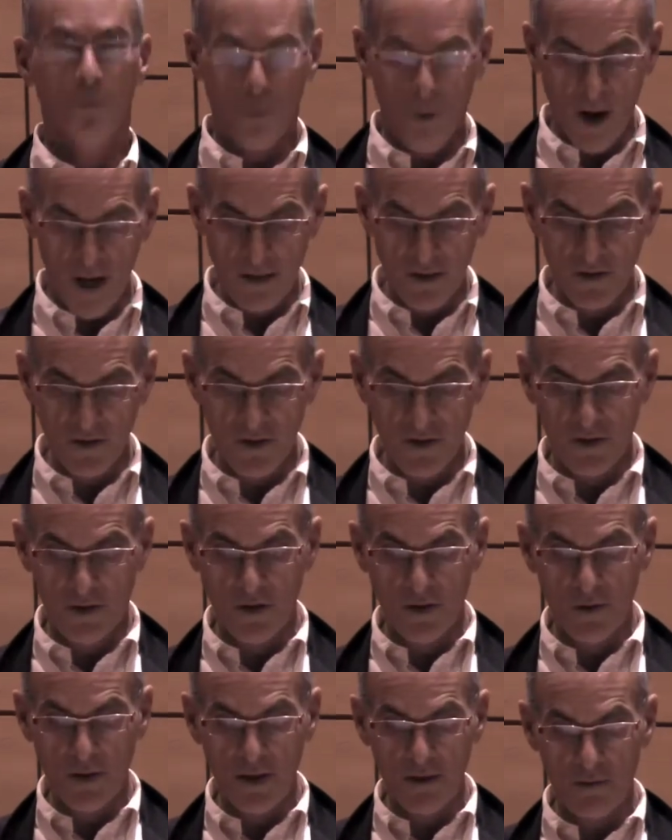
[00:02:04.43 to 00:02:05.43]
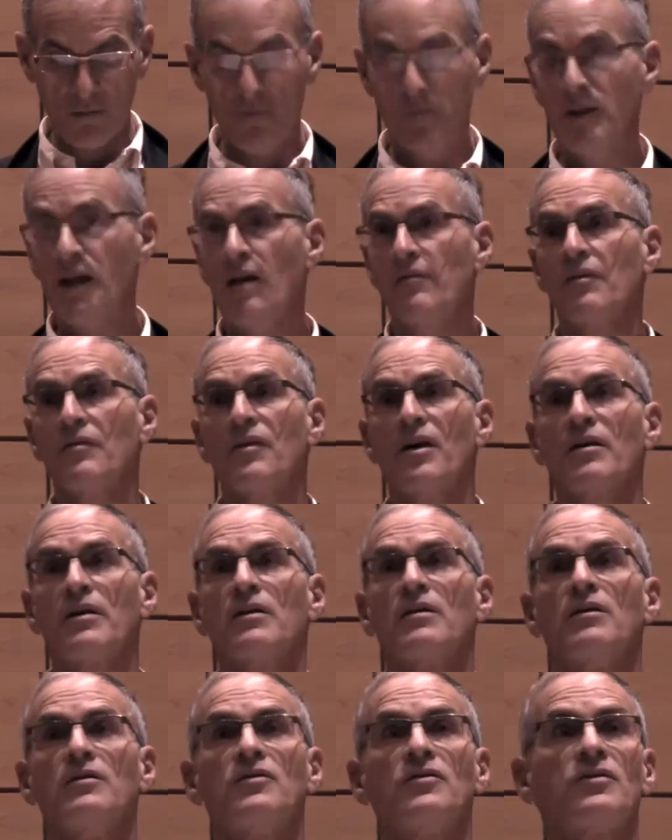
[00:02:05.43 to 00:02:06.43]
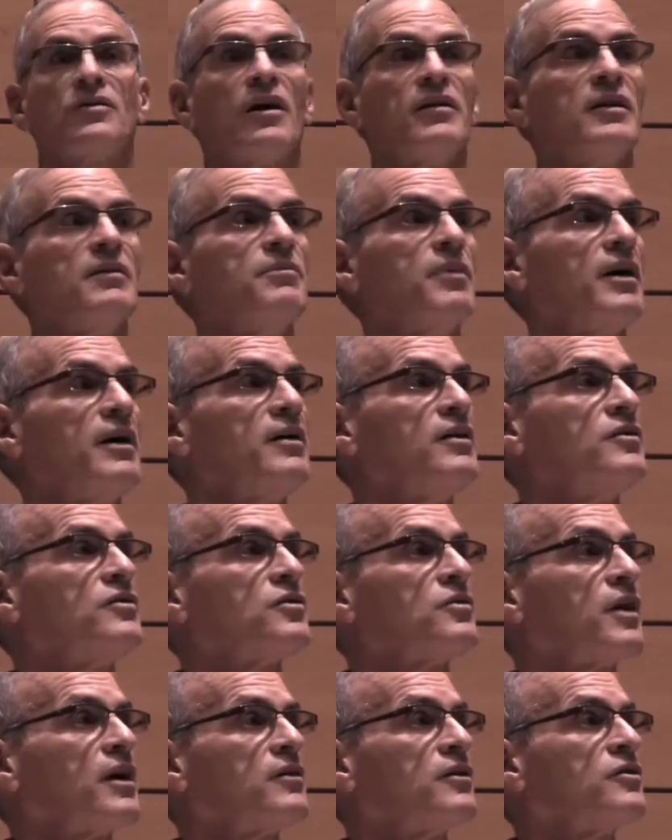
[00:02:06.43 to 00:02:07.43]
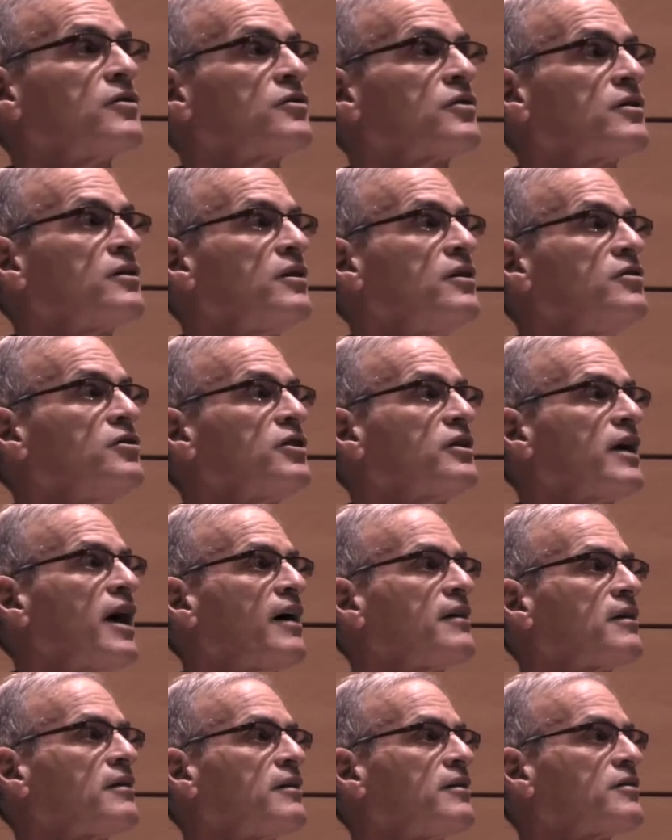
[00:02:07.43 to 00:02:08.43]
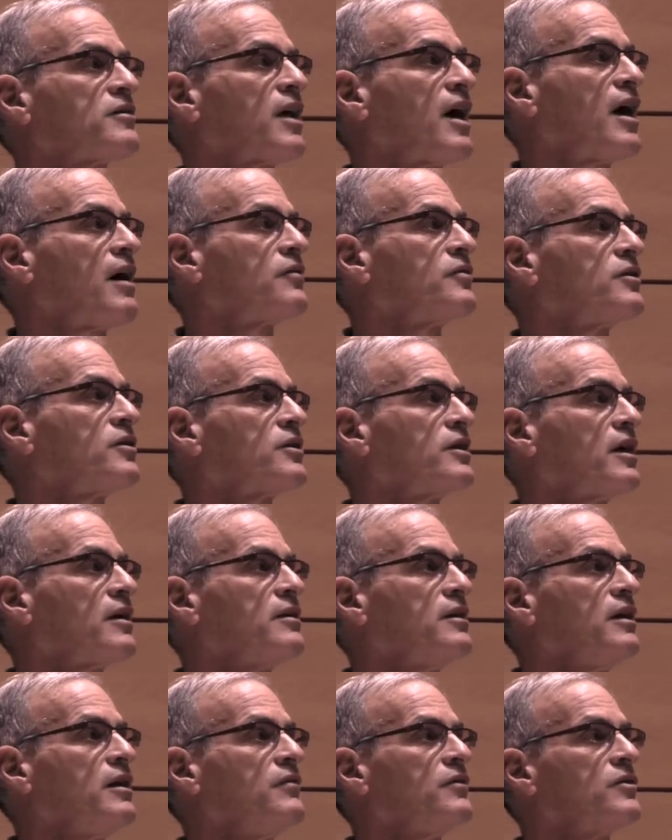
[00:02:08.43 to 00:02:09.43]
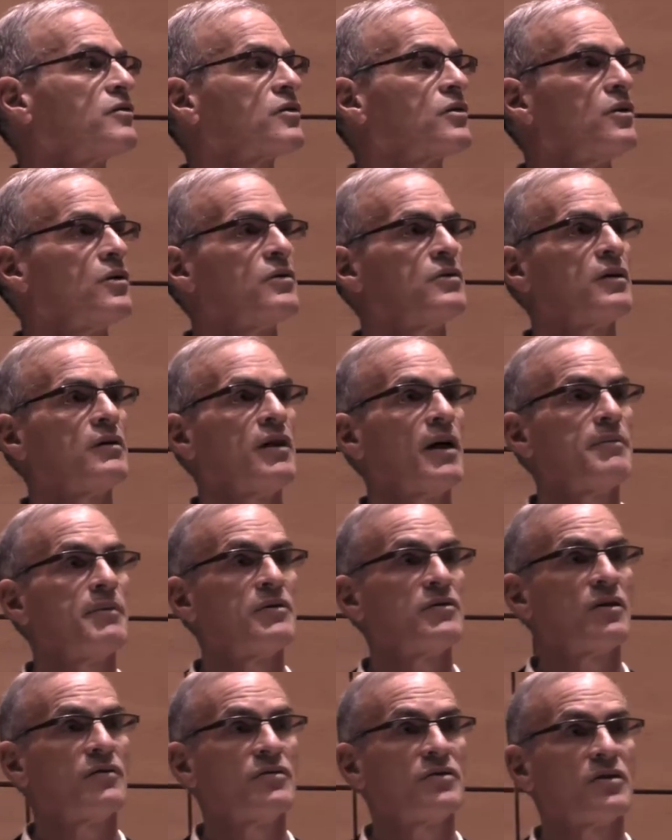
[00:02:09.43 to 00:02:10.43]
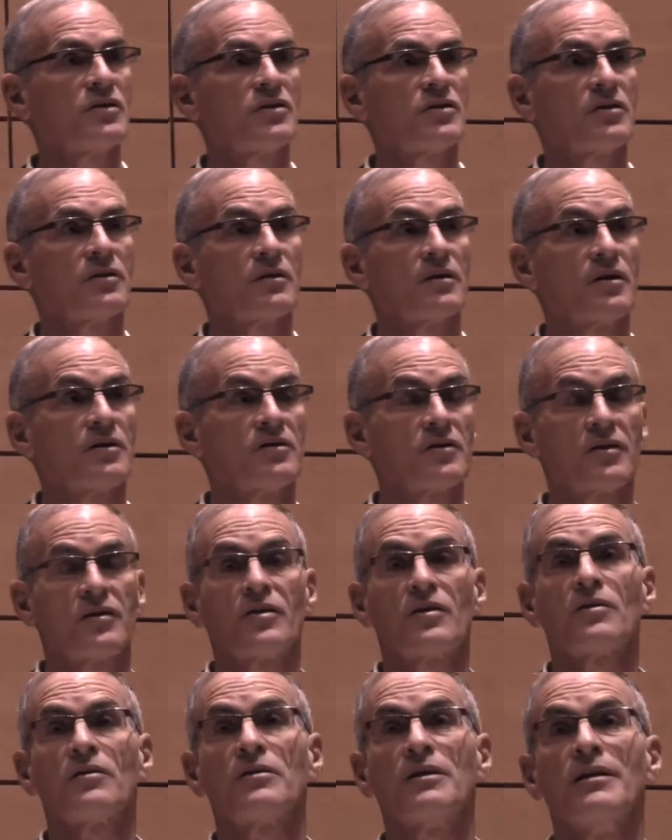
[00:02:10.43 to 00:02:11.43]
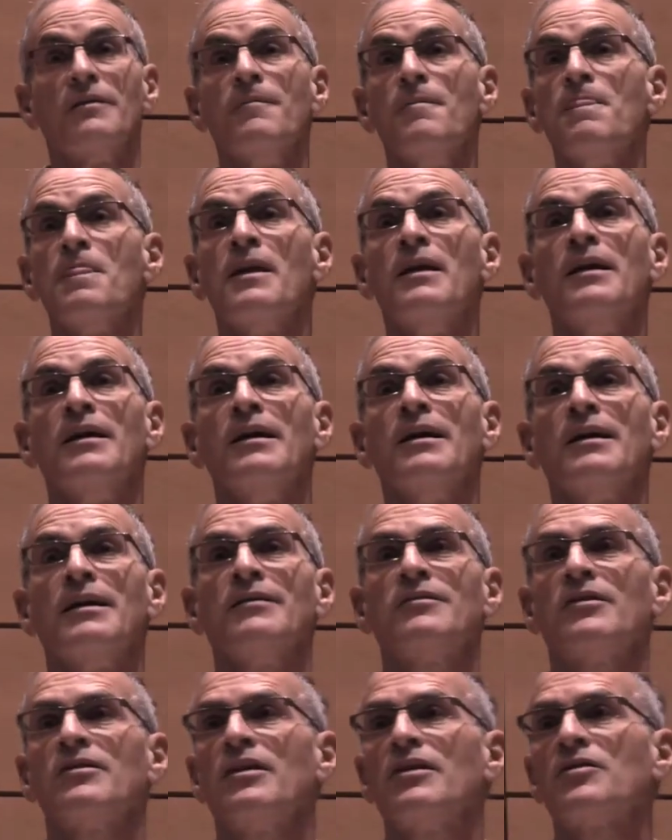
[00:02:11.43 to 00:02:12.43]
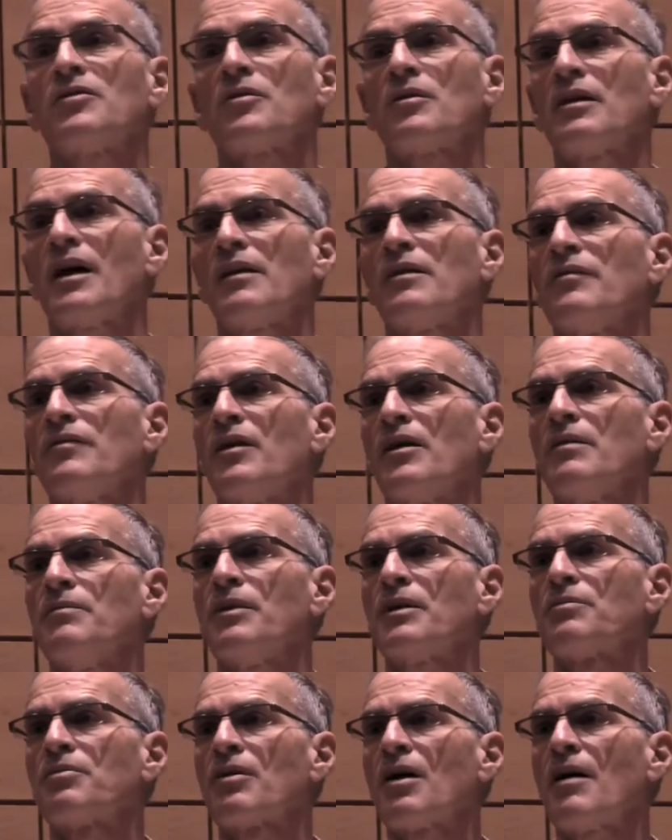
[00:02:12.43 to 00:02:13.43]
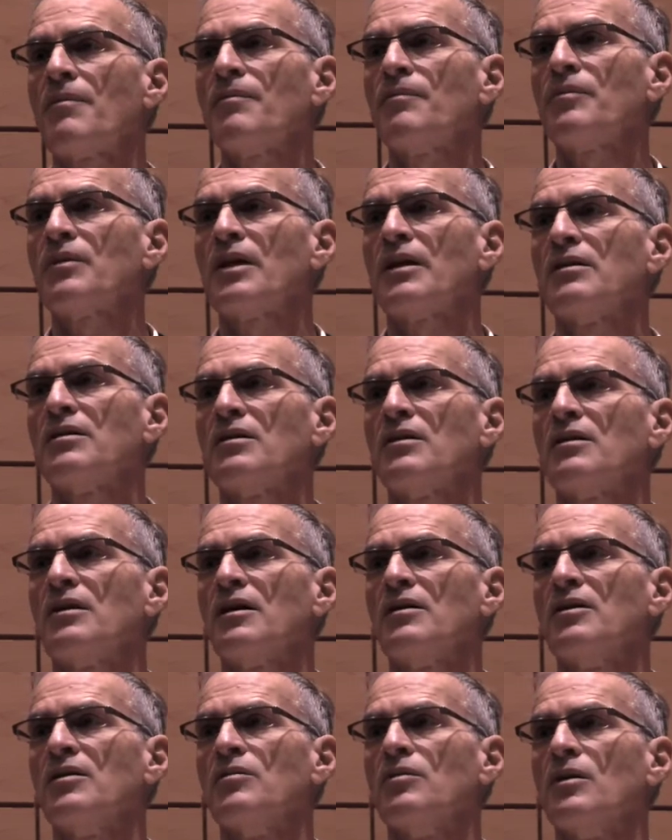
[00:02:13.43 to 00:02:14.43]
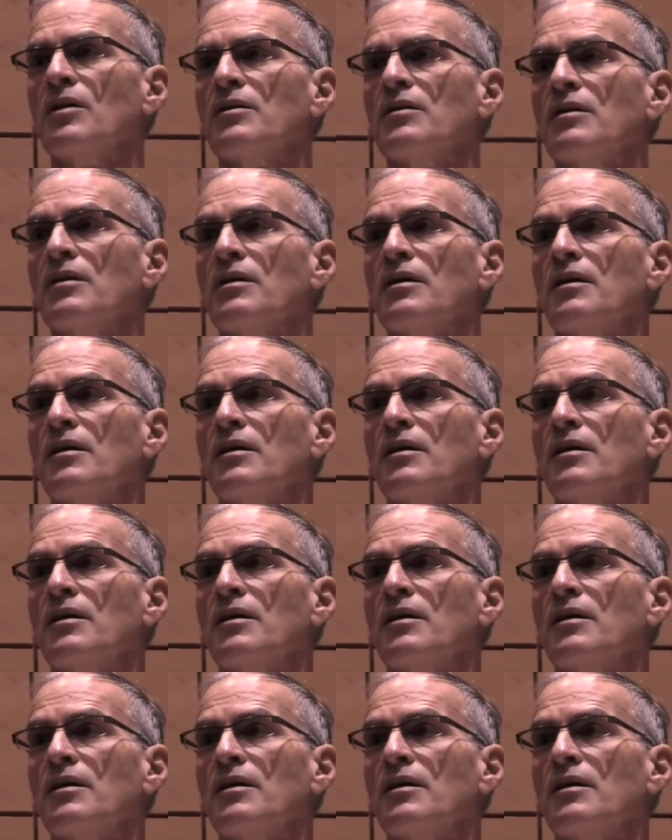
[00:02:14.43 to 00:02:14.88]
Why does it do it? We have a very good study by an Israeli strategic analyst, Avner Yaniv, it's called Dilemmas of Secure Security. He said Israel had a very big problem in 1981.